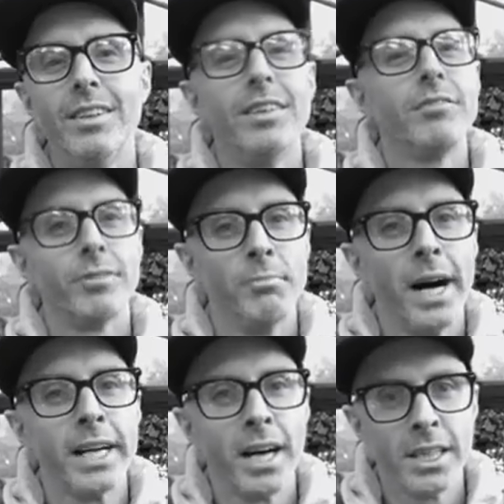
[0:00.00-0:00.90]
From my
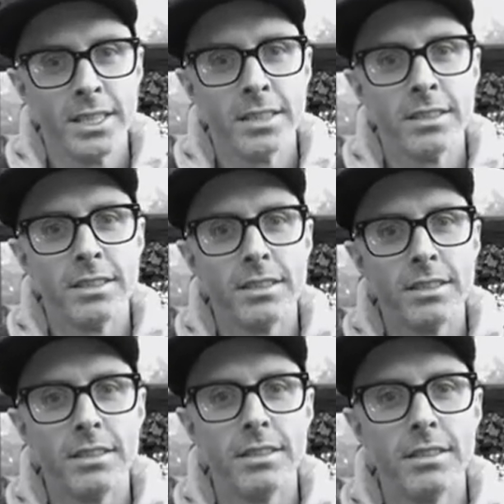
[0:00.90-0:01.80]
garden
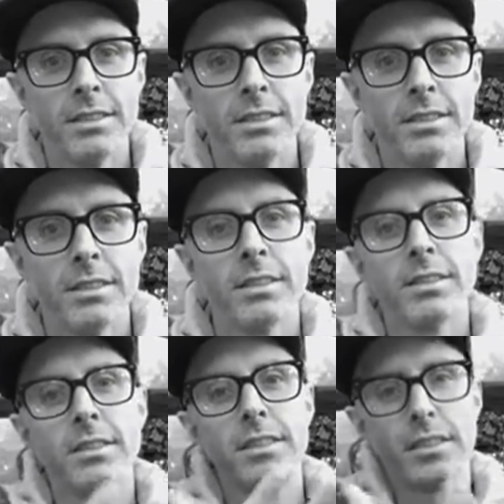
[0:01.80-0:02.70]

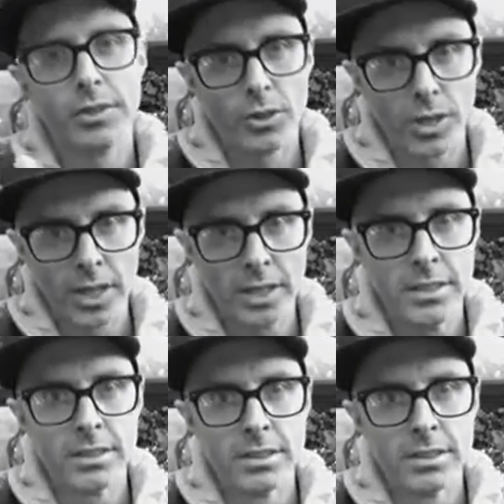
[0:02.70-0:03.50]
to your garden.